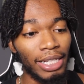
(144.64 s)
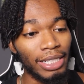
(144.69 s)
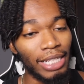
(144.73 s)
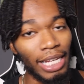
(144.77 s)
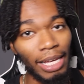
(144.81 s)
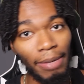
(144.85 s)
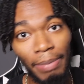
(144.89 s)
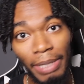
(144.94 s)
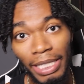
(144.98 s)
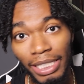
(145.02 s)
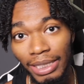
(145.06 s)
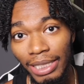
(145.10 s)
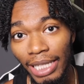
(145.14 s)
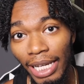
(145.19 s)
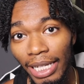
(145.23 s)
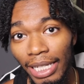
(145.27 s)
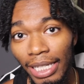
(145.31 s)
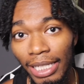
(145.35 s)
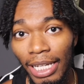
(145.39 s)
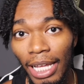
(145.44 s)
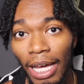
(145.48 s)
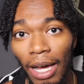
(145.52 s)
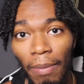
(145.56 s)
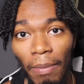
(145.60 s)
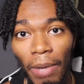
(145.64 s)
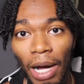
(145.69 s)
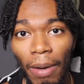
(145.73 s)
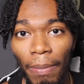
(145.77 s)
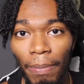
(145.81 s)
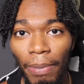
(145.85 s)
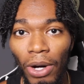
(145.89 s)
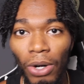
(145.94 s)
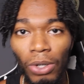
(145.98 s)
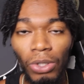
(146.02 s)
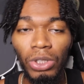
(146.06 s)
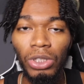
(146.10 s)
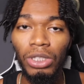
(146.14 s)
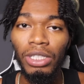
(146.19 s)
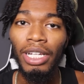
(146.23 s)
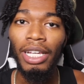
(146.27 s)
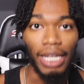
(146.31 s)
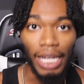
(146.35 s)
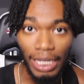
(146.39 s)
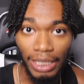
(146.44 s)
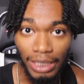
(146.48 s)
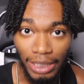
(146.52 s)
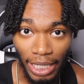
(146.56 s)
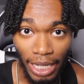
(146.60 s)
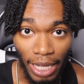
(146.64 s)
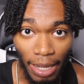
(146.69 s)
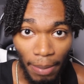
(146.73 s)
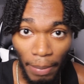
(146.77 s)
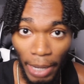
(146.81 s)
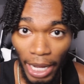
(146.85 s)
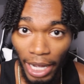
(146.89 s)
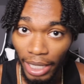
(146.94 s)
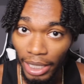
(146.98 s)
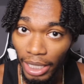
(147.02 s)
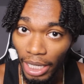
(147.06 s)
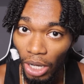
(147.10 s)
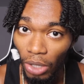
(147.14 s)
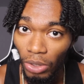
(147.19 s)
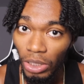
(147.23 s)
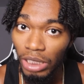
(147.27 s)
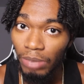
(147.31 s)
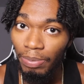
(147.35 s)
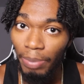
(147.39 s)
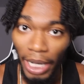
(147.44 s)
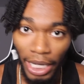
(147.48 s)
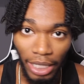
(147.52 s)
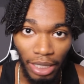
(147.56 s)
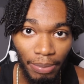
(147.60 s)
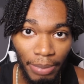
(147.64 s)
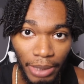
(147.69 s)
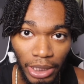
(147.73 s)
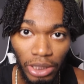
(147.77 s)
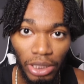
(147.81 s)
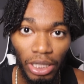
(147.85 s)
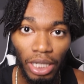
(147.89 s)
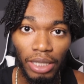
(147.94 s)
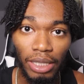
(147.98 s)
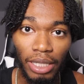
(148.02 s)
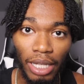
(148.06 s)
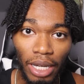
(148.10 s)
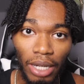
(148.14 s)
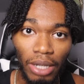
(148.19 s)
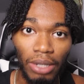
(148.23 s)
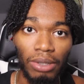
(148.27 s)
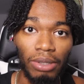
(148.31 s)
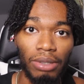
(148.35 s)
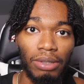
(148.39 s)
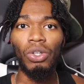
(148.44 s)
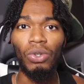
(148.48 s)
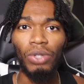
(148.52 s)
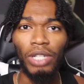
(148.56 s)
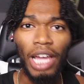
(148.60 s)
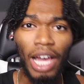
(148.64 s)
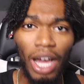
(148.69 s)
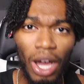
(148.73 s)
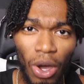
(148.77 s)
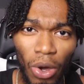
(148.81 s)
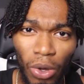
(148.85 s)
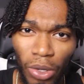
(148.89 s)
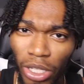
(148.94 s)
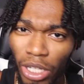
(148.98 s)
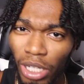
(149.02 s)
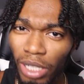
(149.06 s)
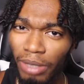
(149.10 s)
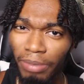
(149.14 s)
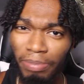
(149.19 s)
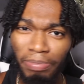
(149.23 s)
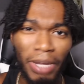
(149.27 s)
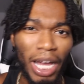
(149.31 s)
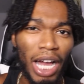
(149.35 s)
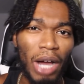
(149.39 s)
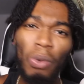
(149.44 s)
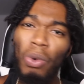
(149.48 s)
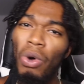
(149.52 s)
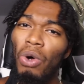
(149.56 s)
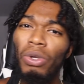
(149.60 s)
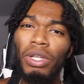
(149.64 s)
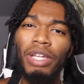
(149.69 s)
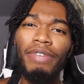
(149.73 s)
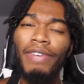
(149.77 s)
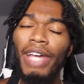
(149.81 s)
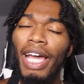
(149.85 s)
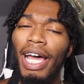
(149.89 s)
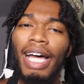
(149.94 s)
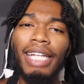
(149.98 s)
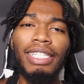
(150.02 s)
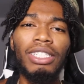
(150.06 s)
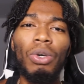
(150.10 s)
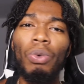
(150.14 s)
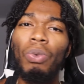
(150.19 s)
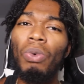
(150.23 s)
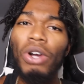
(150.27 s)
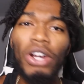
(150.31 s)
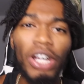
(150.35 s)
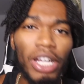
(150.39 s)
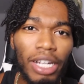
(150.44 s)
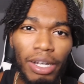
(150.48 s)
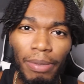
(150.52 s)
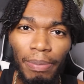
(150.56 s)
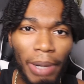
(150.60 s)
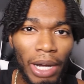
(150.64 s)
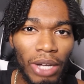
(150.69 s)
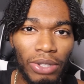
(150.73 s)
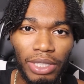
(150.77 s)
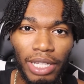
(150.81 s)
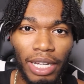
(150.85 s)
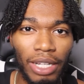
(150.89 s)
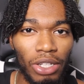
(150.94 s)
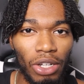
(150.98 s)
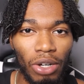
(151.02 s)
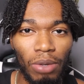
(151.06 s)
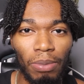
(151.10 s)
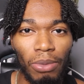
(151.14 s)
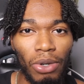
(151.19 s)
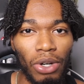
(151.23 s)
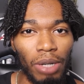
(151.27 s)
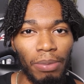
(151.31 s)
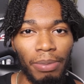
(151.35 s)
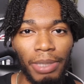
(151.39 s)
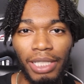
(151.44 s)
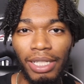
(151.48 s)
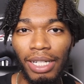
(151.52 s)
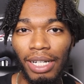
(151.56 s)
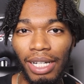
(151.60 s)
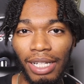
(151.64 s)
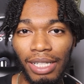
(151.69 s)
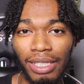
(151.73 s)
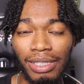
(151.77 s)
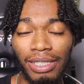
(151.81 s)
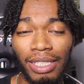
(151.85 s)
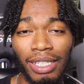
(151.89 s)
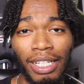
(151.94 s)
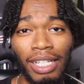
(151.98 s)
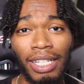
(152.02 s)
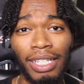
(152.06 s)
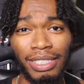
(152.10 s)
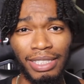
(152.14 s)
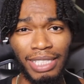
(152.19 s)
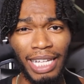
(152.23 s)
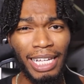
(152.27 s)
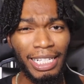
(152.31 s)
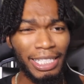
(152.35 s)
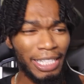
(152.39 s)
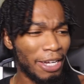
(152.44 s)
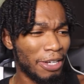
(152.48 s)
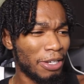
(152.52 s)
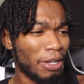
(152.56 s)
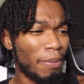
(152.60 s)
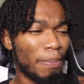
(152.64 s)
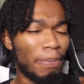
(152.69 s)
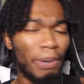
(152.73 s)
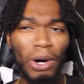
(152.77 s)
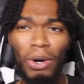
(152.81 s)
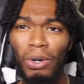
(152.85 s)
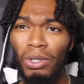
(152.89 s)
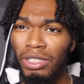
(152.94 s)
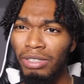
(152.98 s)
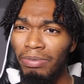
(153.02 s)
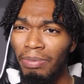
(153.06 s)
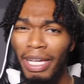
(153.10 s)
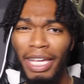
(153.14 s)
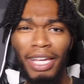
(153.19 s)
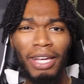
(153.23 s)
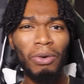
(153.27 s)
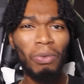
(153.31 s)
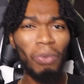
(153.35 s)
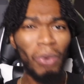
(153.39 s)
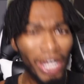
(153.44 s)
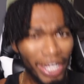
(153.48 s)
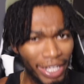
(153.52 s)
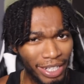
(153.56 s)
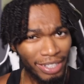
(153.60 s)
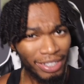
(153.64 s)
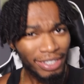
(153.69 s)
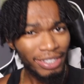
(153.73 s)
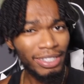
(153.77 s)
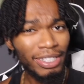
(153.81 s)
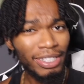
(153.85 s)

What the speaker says: they've been taking down my posts and they saying my account is about to be shut down. So now look, I won't even have to worry about that no more, because take down a post, man, what?